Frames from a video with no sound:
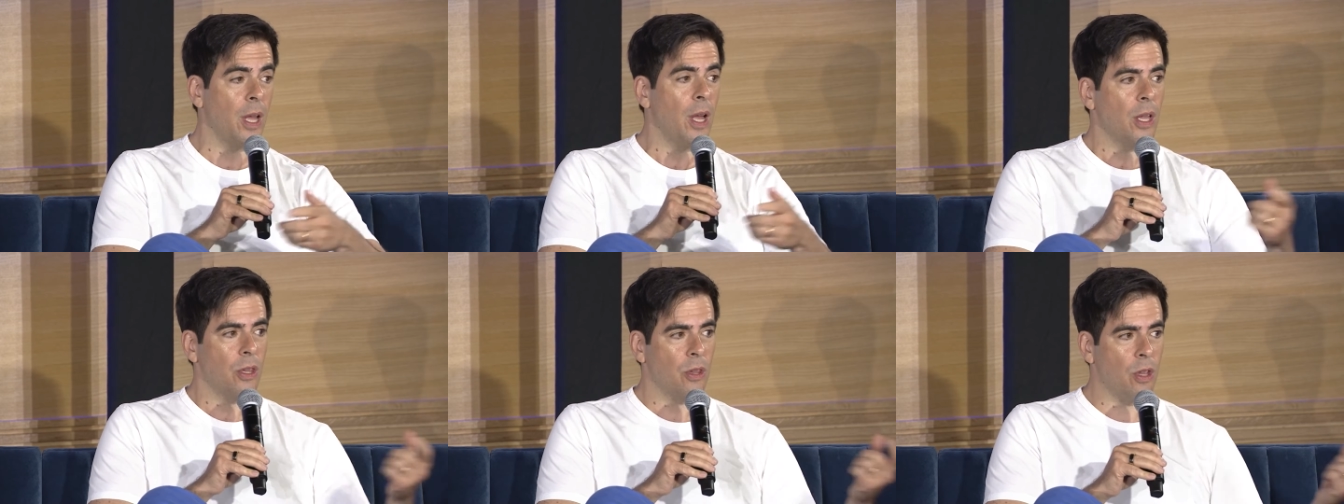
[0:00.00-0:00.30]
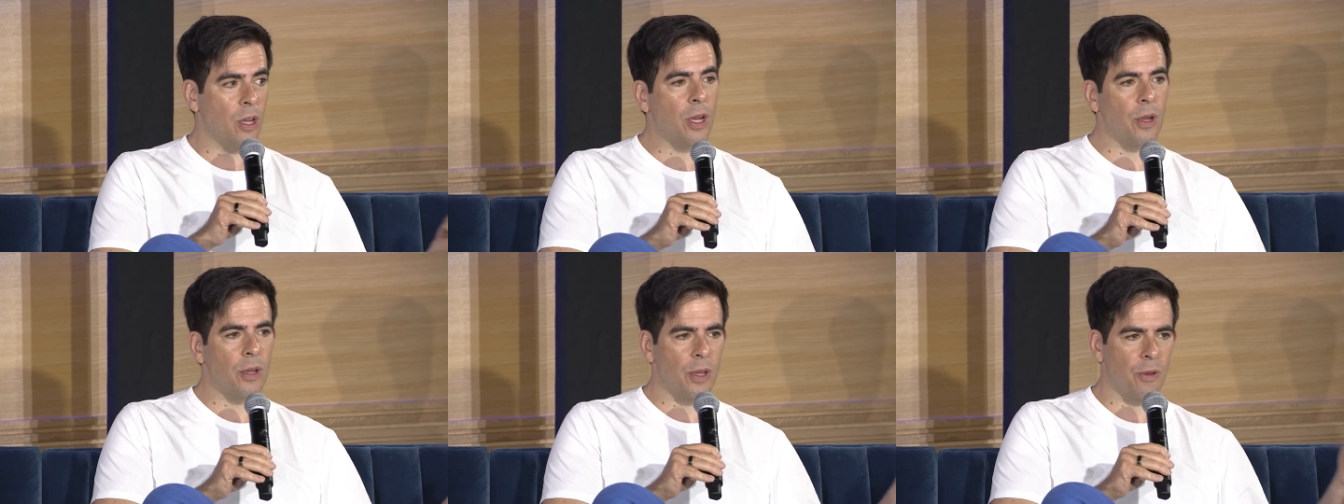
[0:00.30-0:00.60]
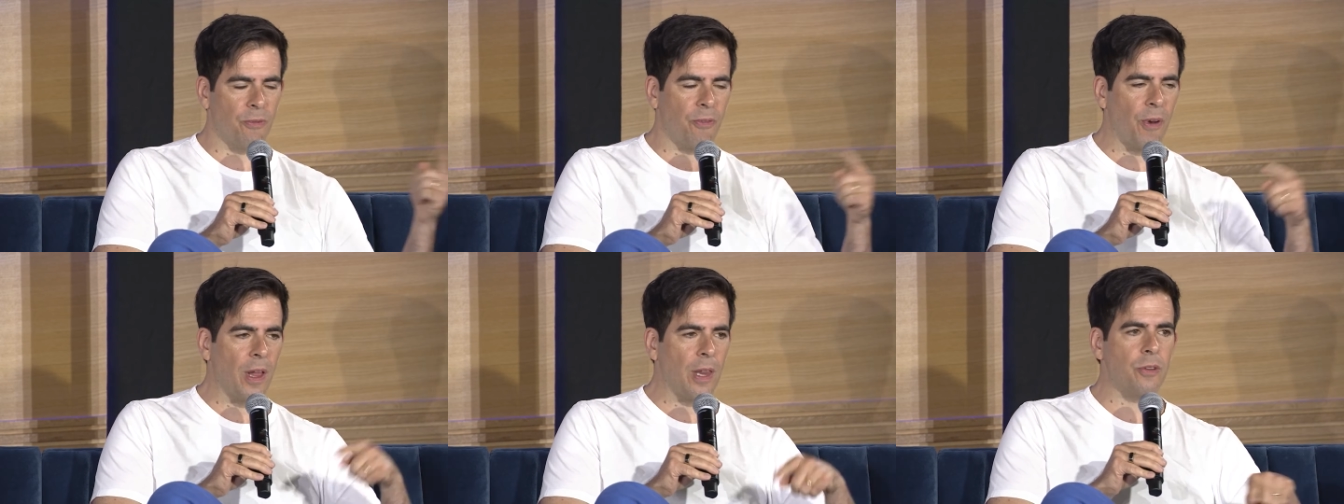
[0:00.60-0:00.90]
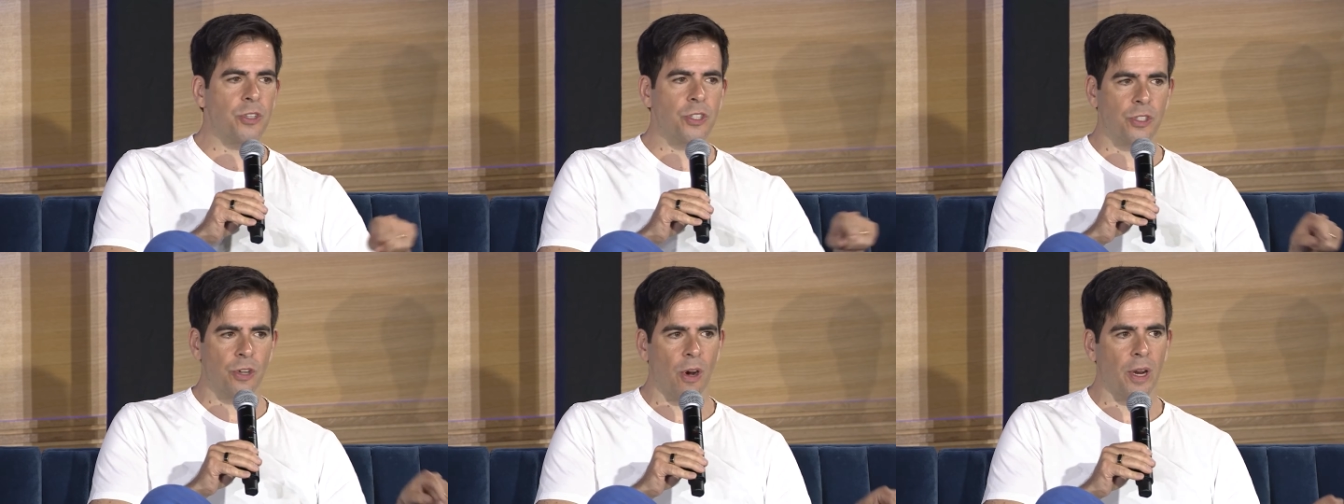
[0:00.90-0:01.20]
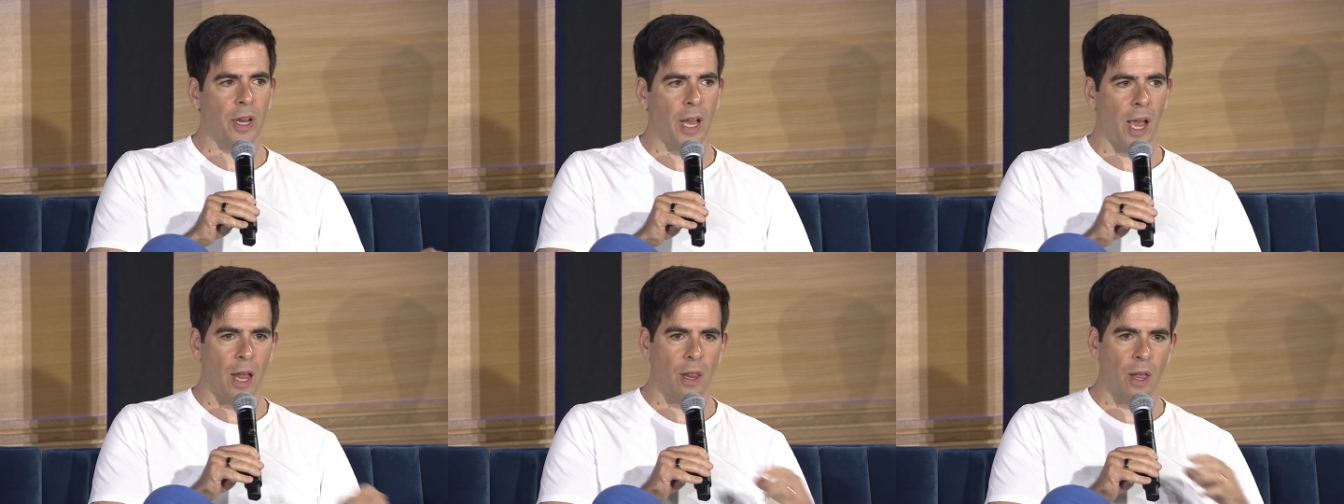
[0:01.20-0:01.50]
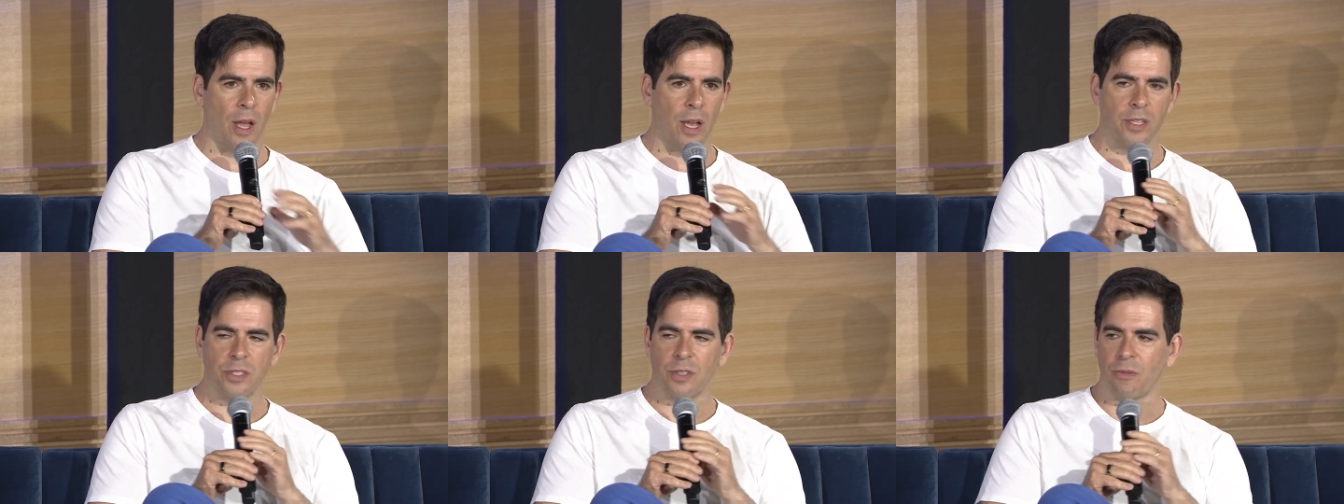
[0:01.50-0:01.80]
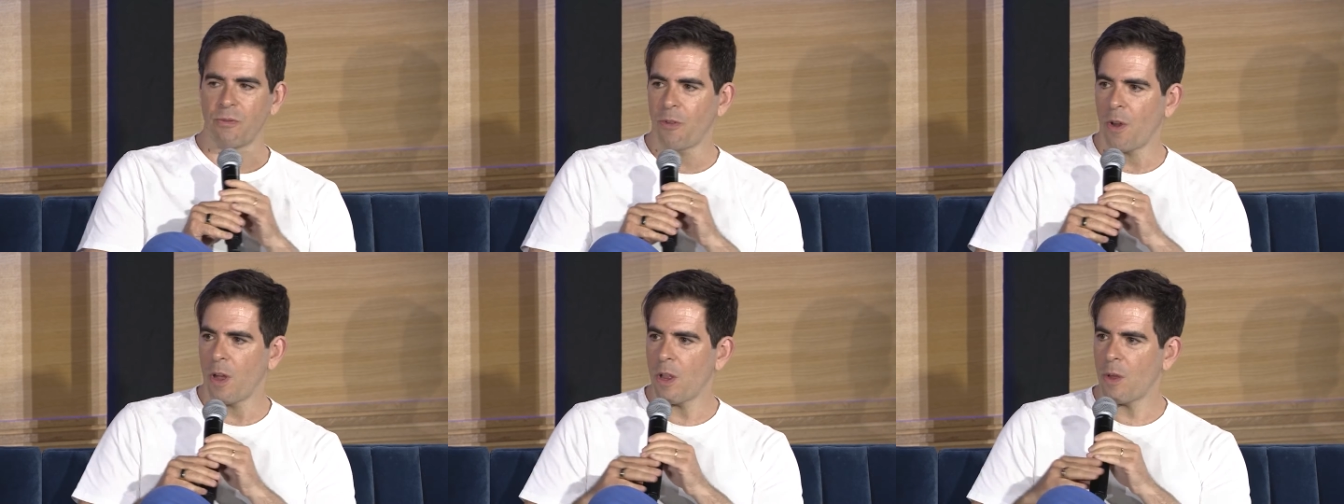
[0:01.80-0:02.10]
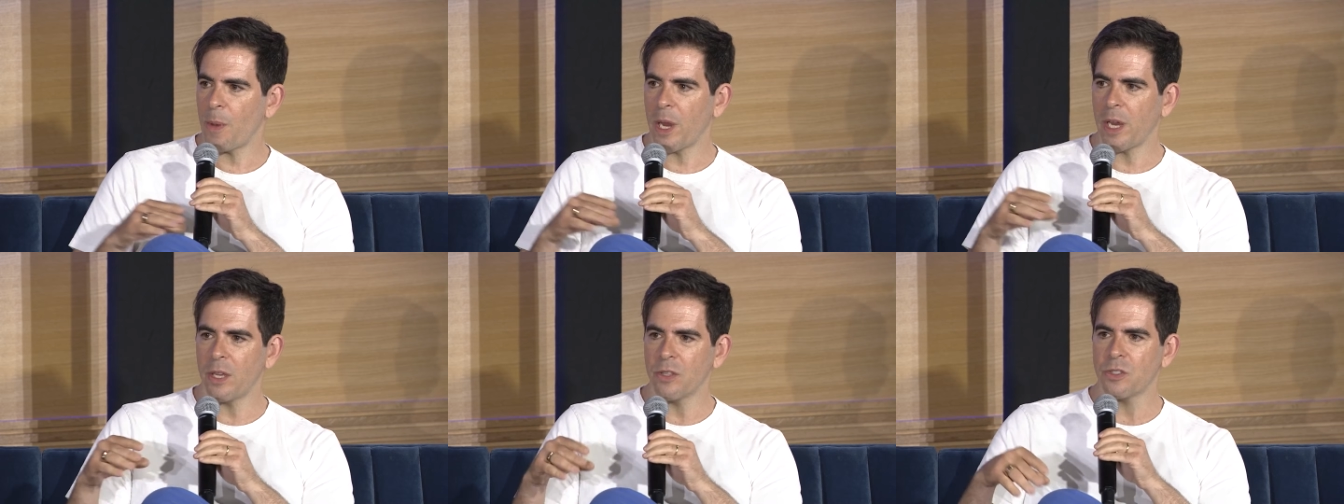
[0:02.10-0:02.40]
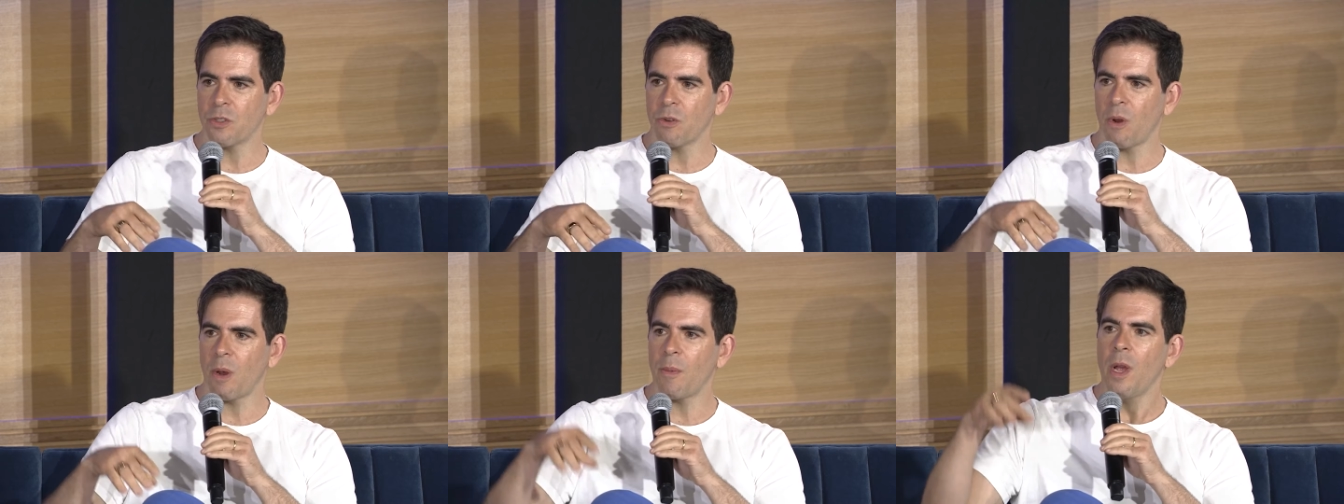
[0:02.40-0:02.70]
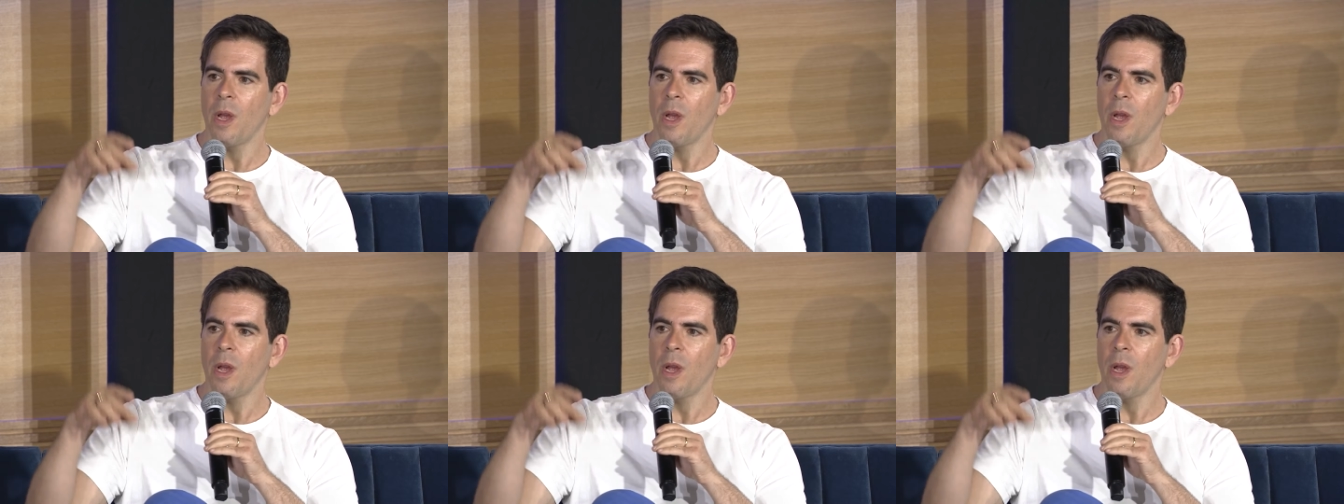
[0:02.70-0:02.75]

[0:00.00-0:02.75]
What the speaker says: look, you follow Shark Allies and follow my Instagram.